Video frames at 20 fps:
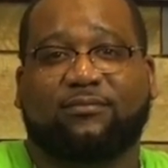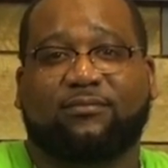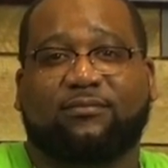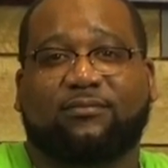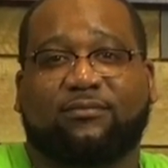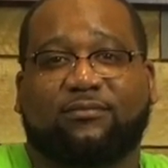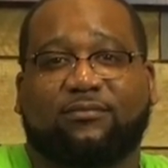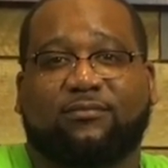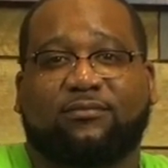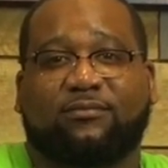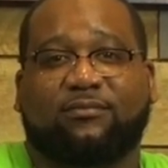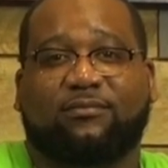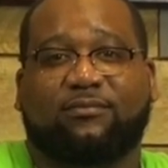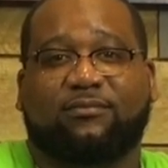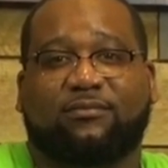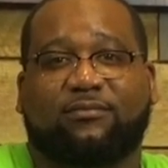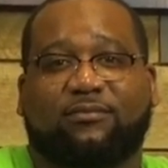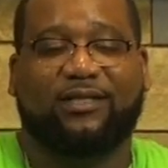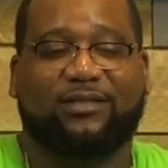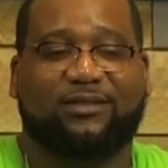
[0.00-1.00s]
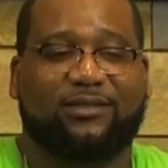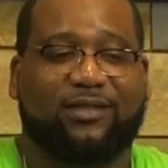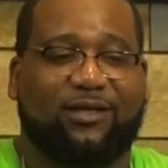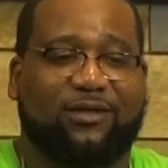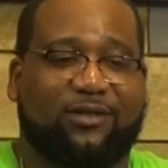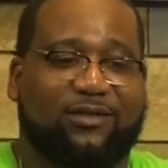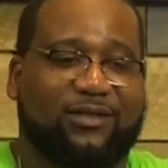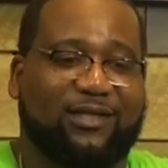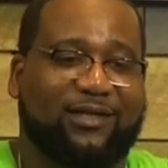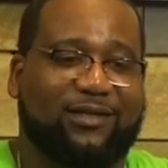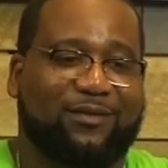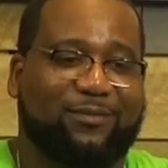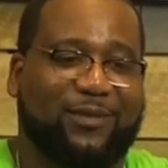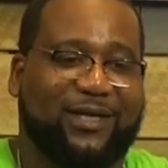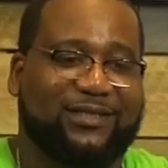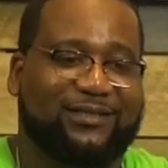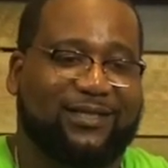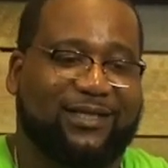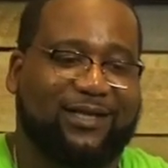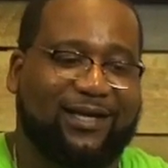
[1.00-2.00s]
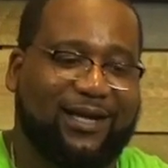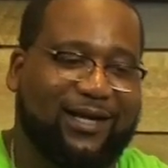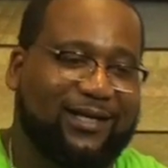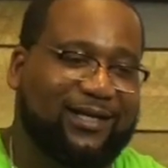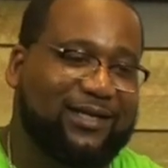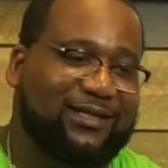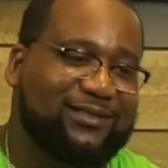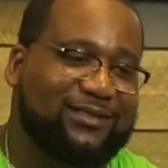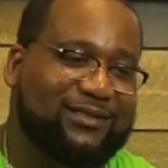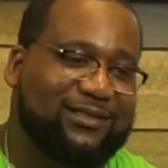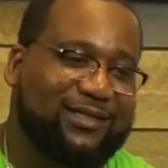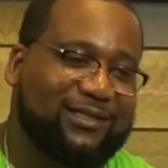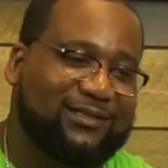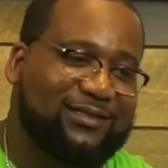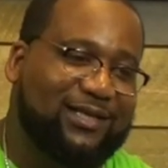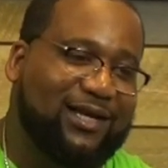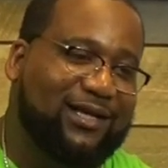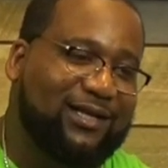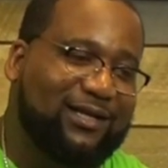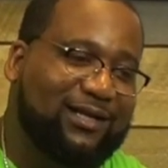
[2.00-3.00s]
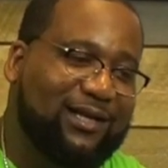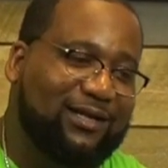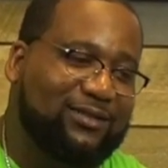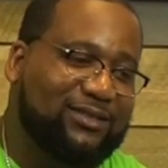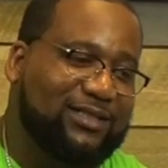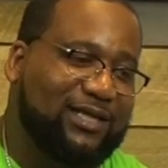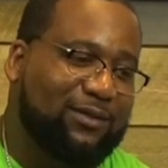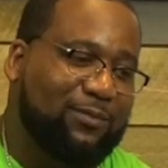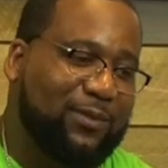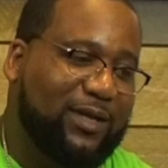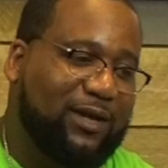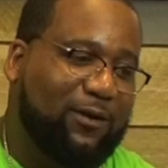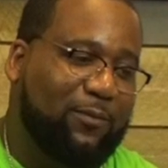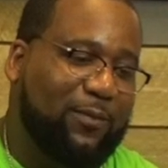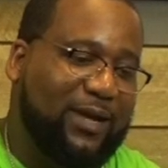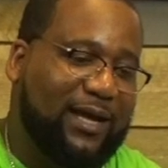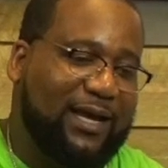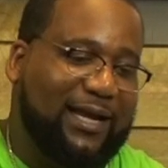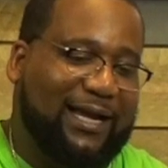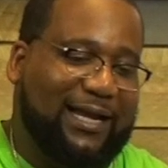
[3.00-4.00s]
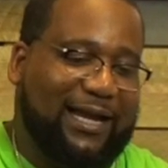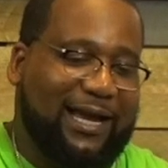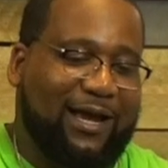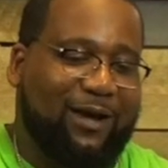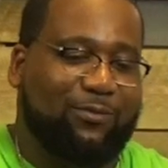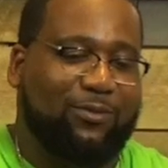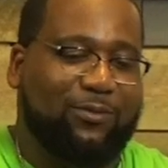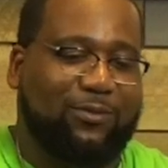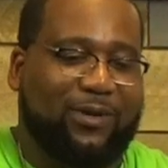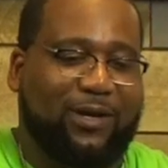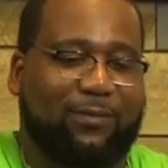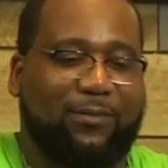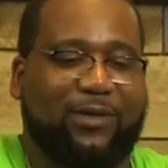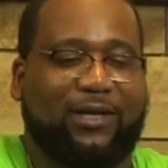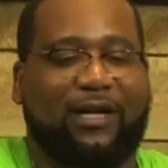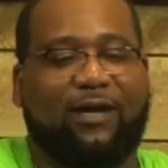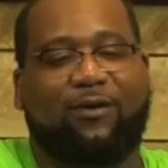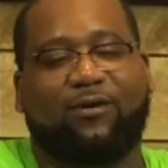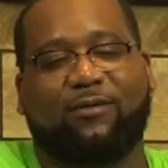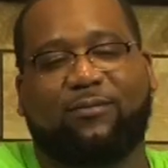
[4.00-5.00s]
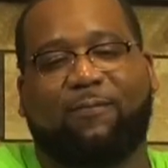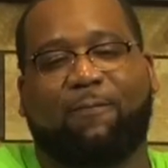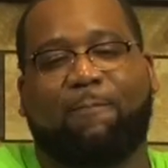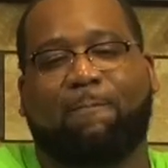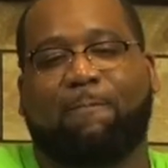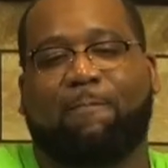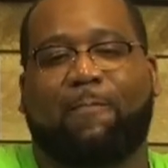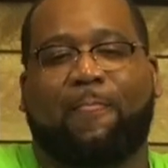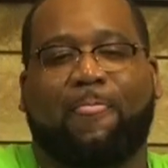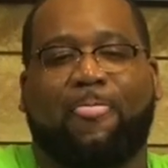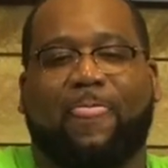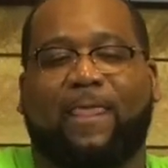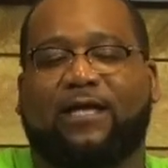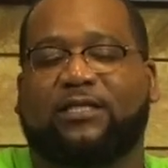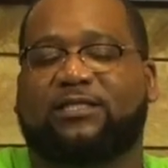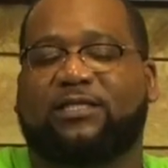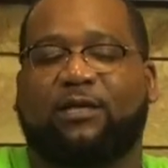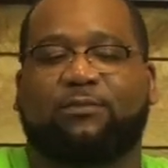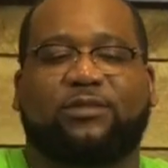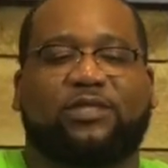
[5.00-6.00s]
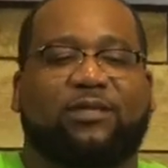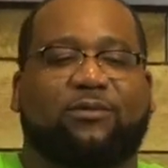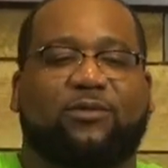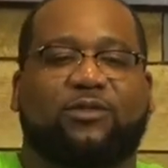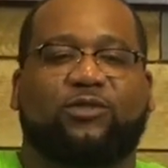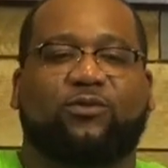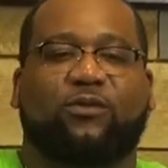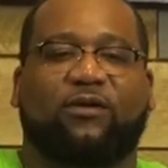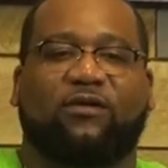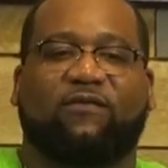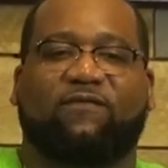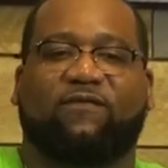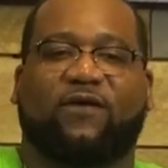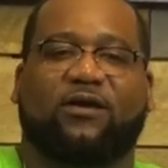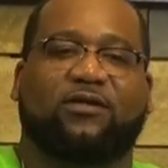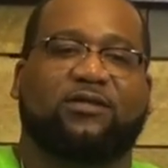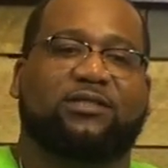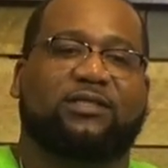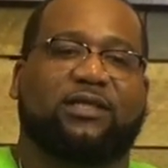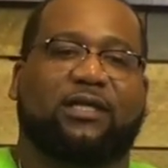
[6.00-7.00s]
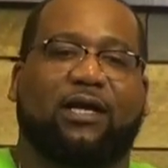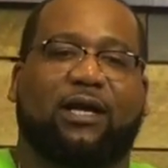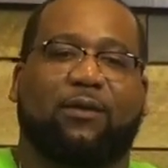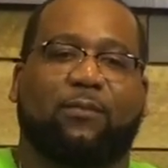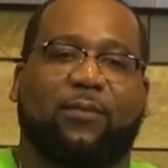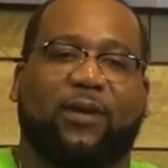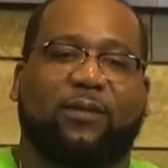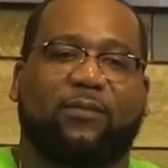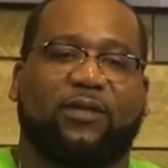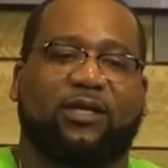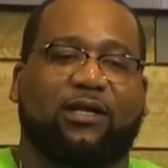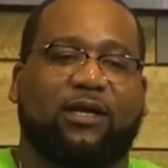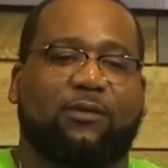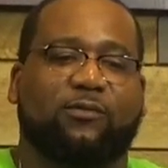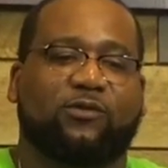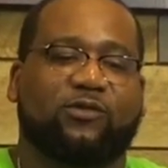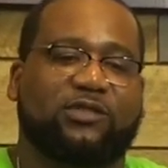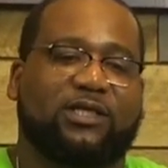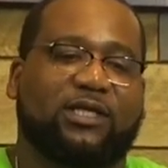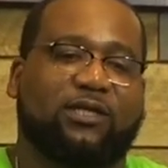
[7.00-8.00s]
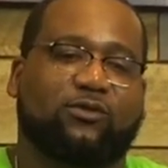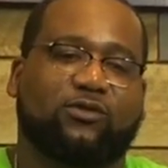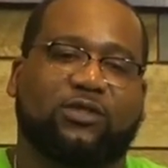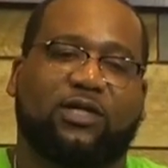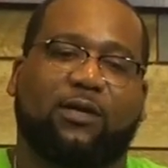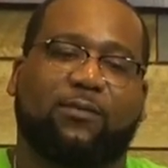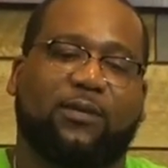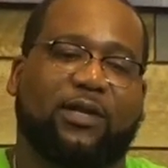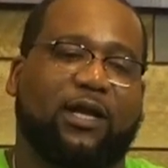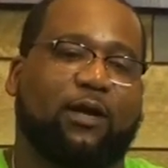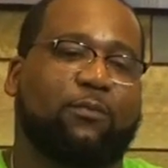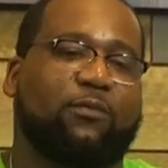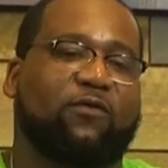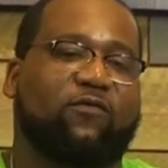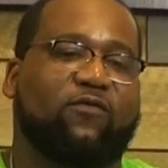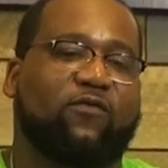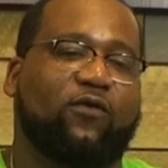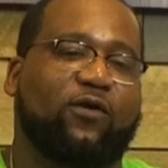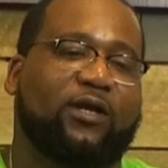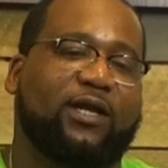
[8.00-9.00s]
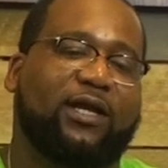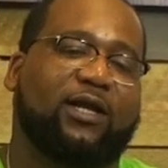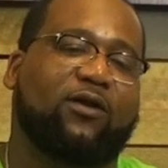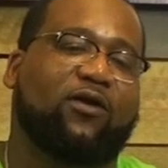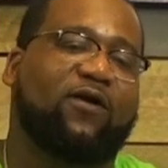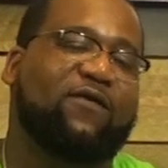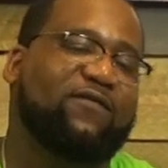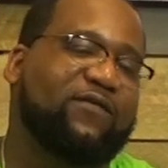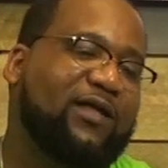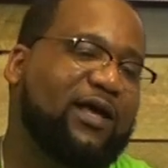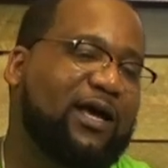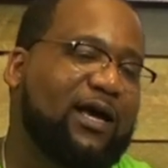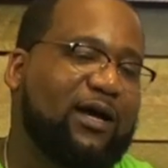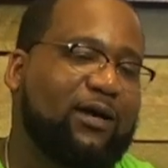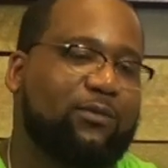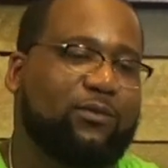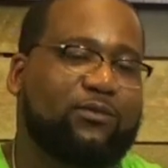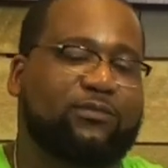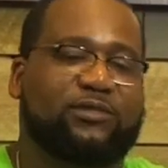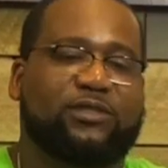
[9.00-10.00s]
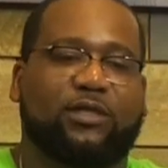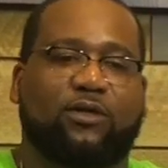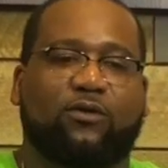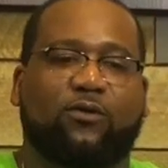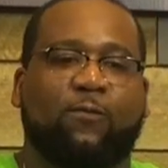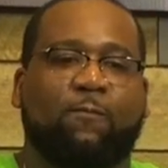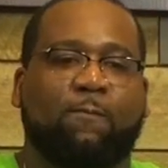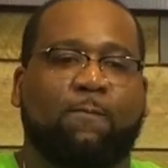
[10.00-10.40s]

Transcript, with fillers: Thank you, sir. Yes, sir. D'Lamonte GotHitz signing out. Check me out, man. I got an album coming out September 21st. Got maybe a couple singles coming out before then off the album. So